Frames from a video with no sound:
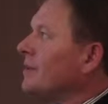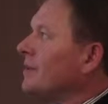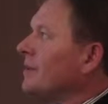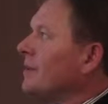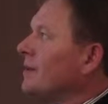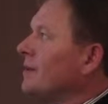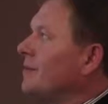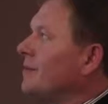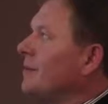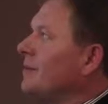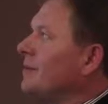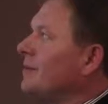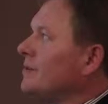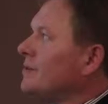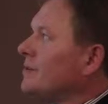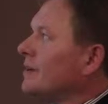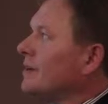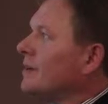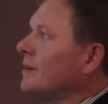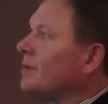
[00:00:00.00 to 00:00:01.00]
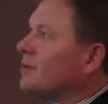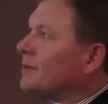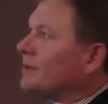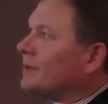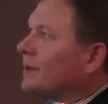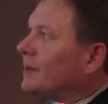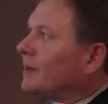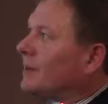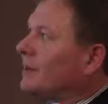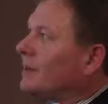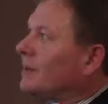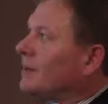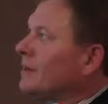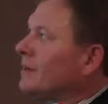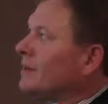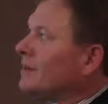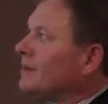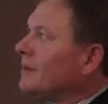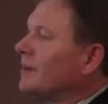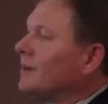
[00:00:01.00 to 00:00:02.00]
the initial capital,
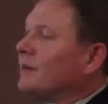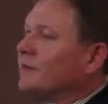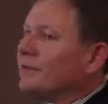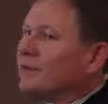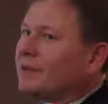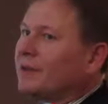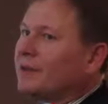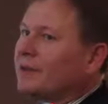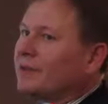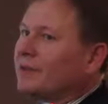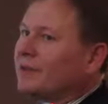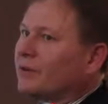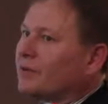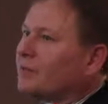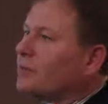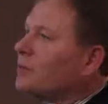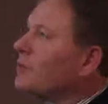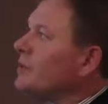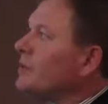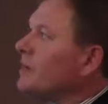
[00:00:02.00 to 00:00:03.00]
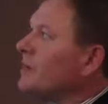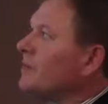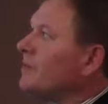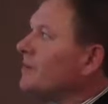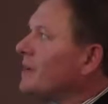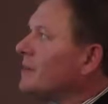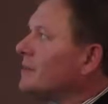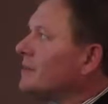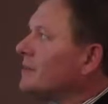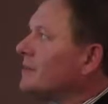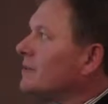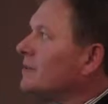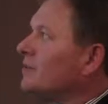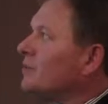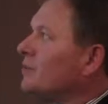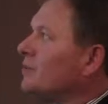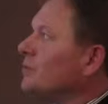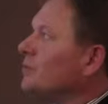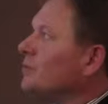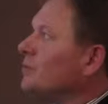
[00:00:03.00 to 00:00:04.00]
the liquidator will request
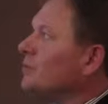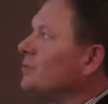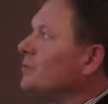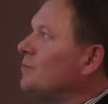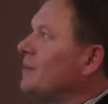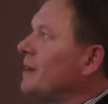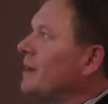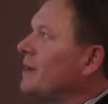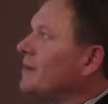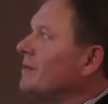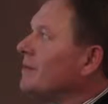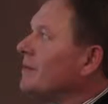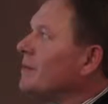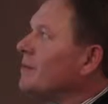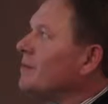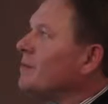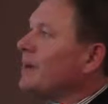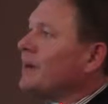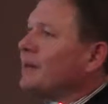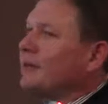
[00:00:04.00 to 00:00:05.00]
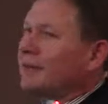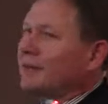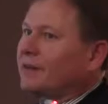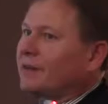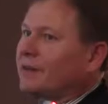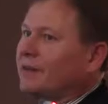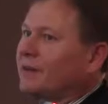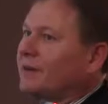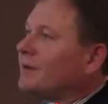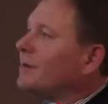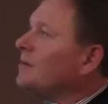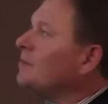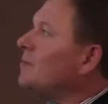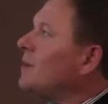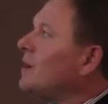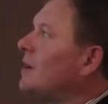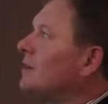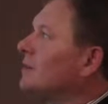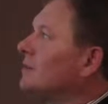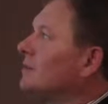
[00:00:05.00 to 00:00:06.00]
to pay the remaining
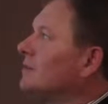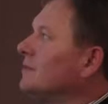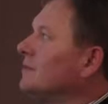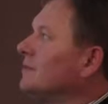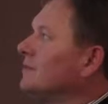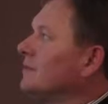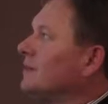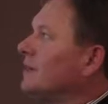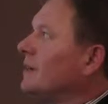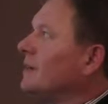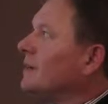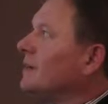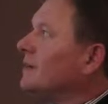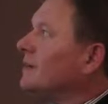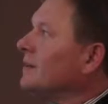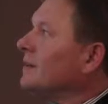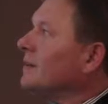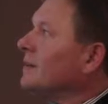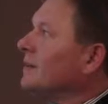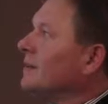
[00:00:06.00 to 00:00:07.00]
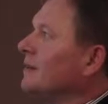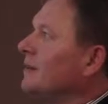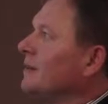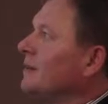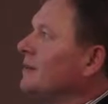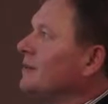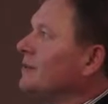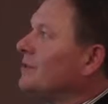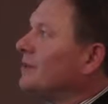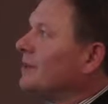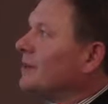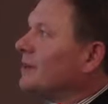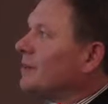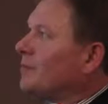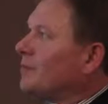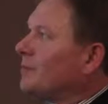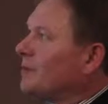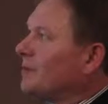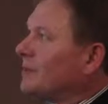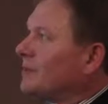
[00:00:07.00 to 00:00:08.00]
part of the initial
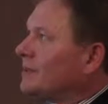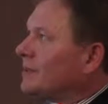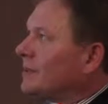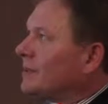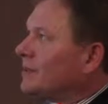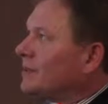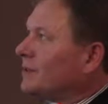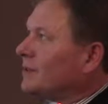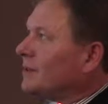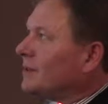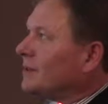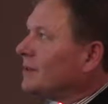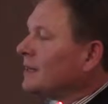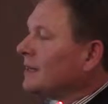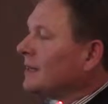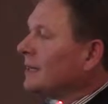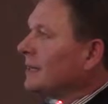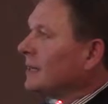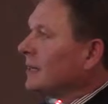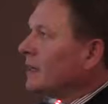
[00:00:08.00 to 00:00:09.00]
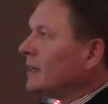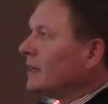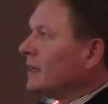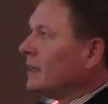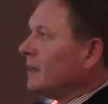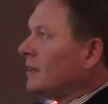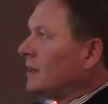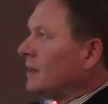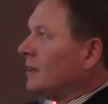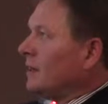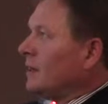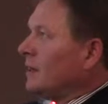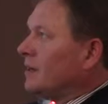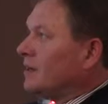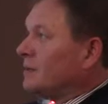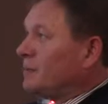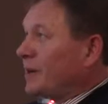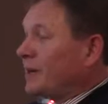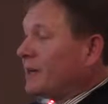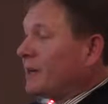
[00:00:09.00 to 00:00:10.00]
capitalization.
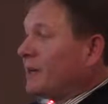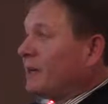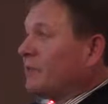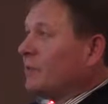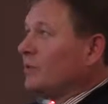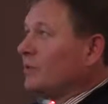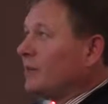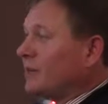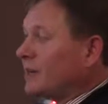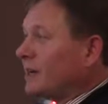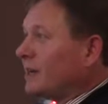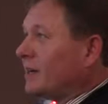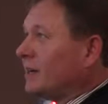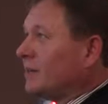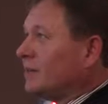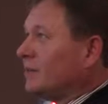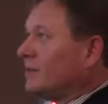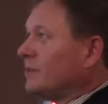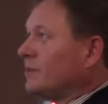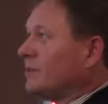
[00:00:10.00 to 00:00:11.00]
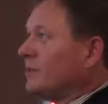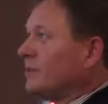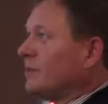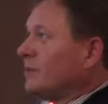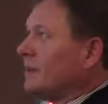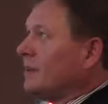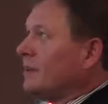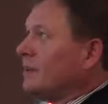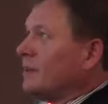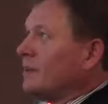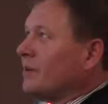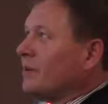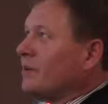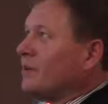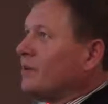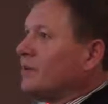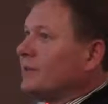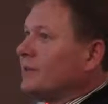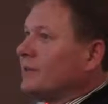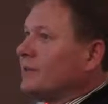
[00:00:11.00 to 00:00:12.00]
Speaking about the directors and the
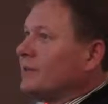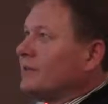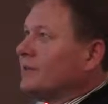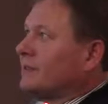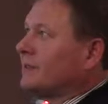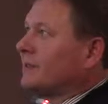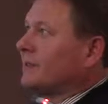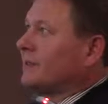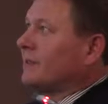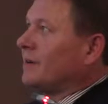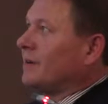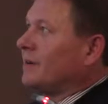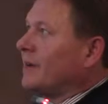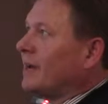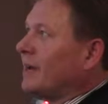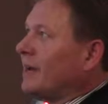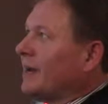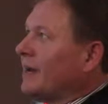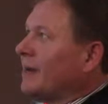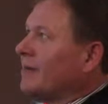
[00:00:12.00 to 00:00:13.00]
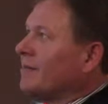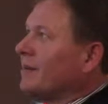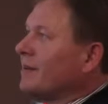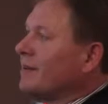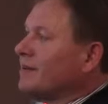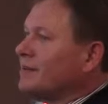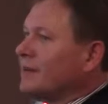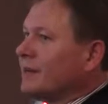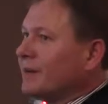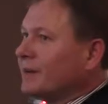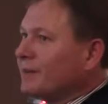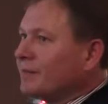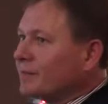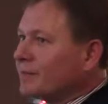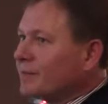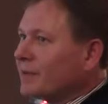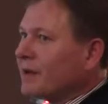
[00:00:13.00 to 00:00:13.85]
owners, again there is a